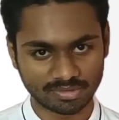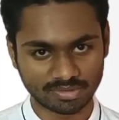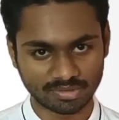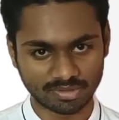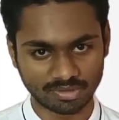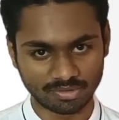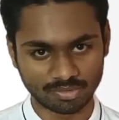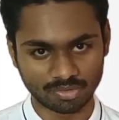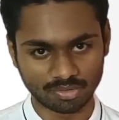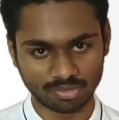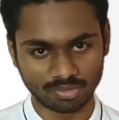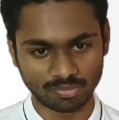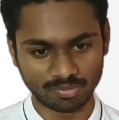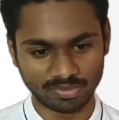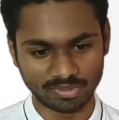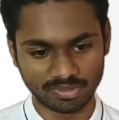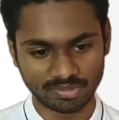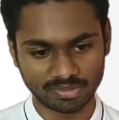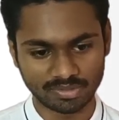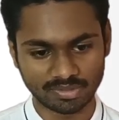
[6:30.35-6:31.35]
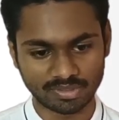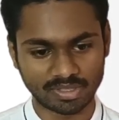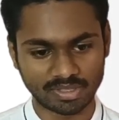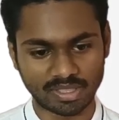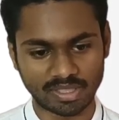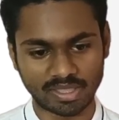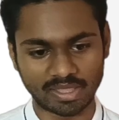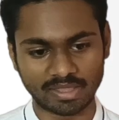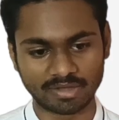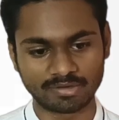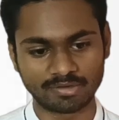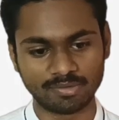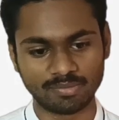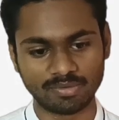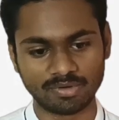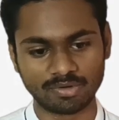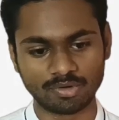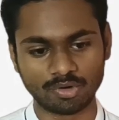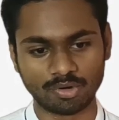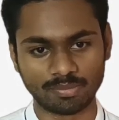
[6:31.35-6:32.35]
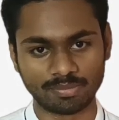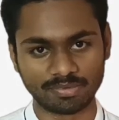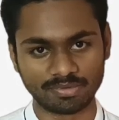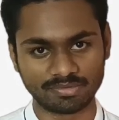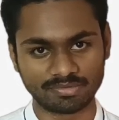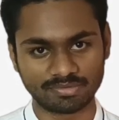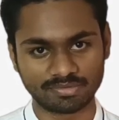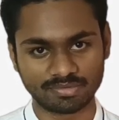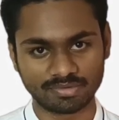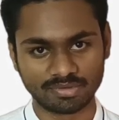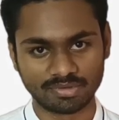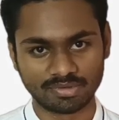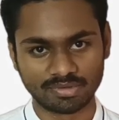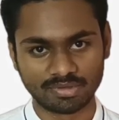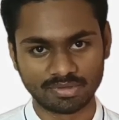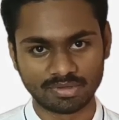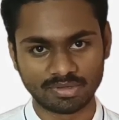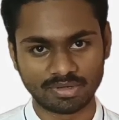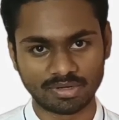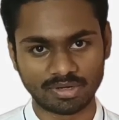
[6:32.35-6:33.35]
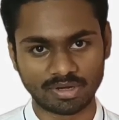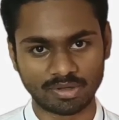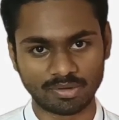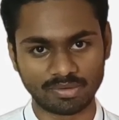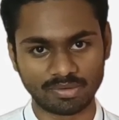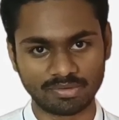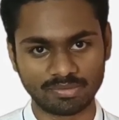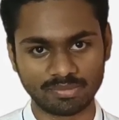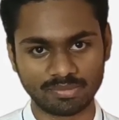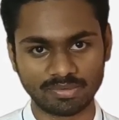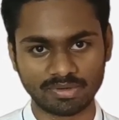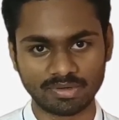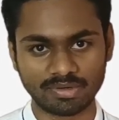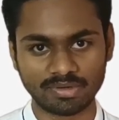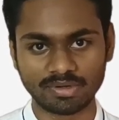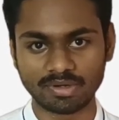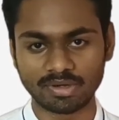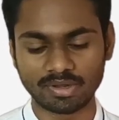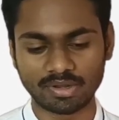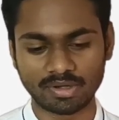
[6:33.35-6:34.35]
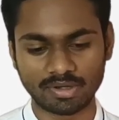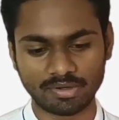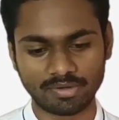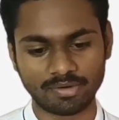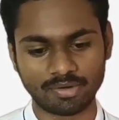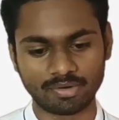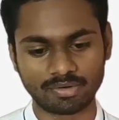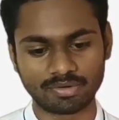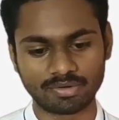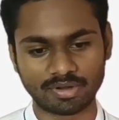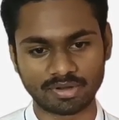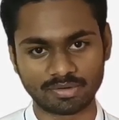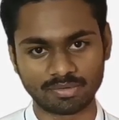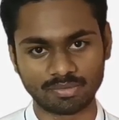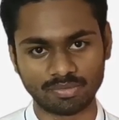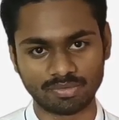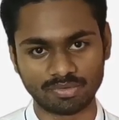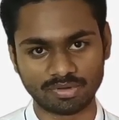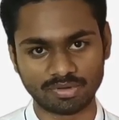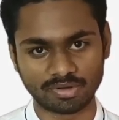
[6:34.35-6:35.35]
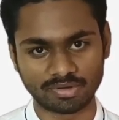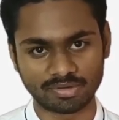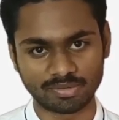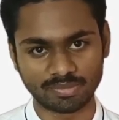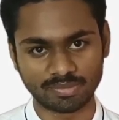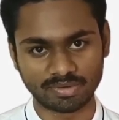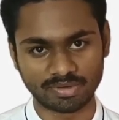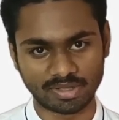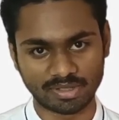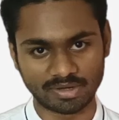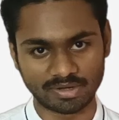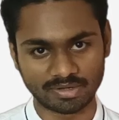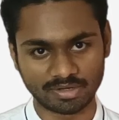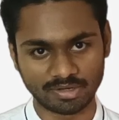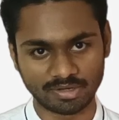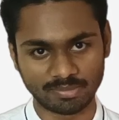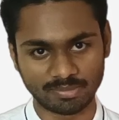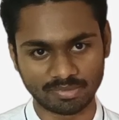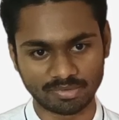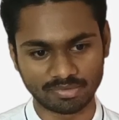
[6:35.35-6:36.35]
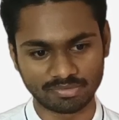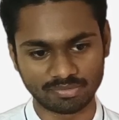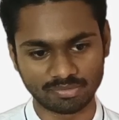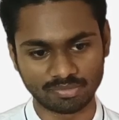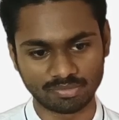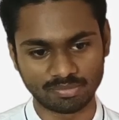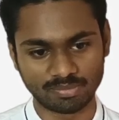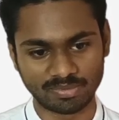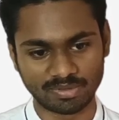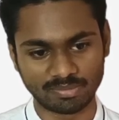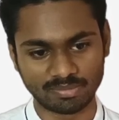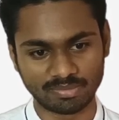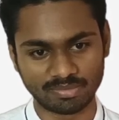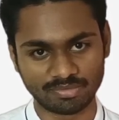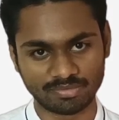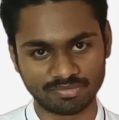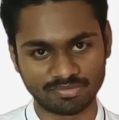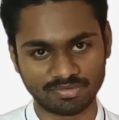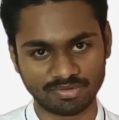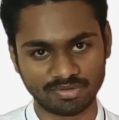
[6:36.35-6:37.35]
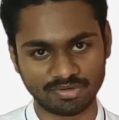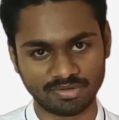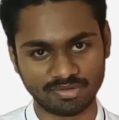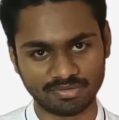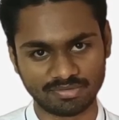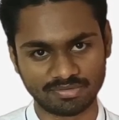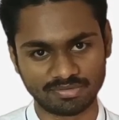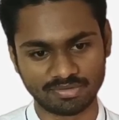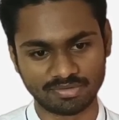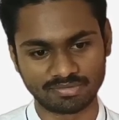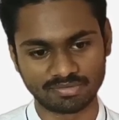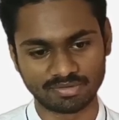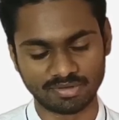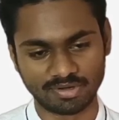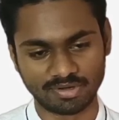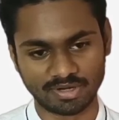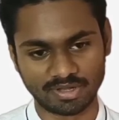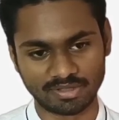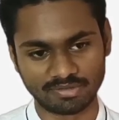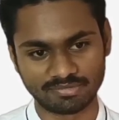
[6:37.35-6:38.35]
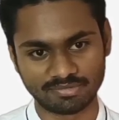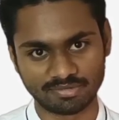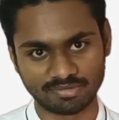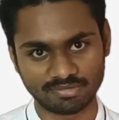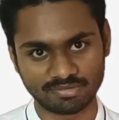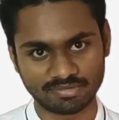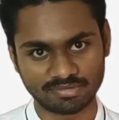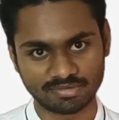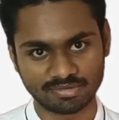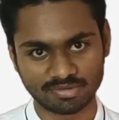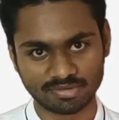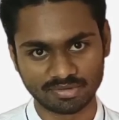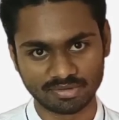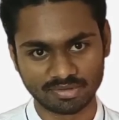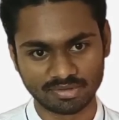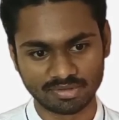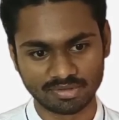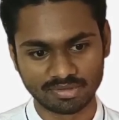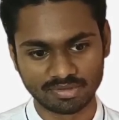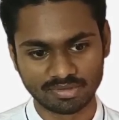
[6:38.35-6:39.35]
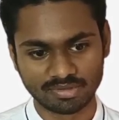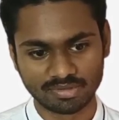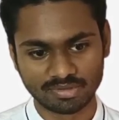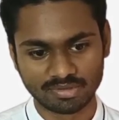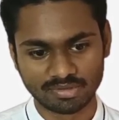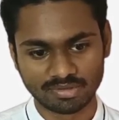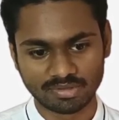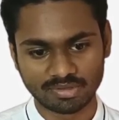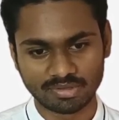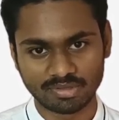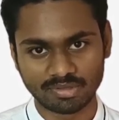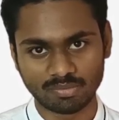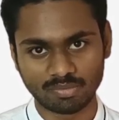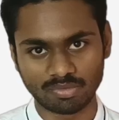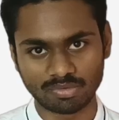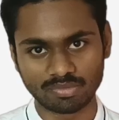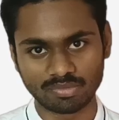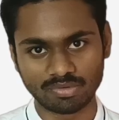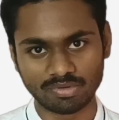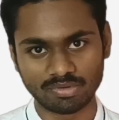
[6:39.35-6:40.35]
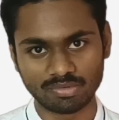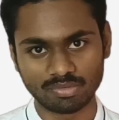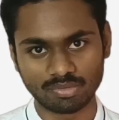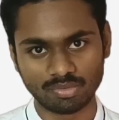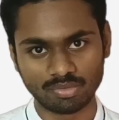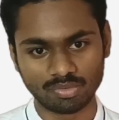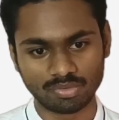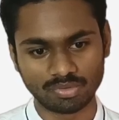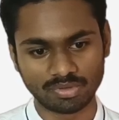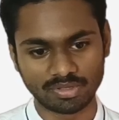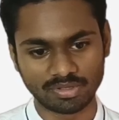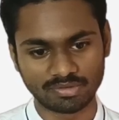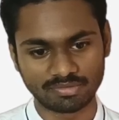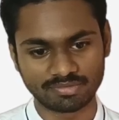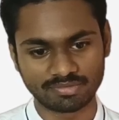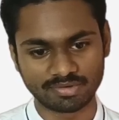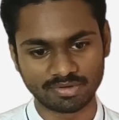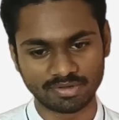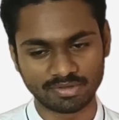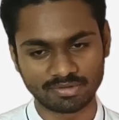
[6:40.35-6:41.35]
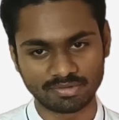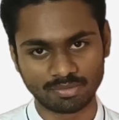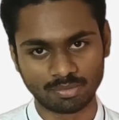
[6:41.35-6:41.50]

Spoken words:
Control V, activate office. Now it will not going to activate directly because you will be able to see this is unlicensed. What you need to do is click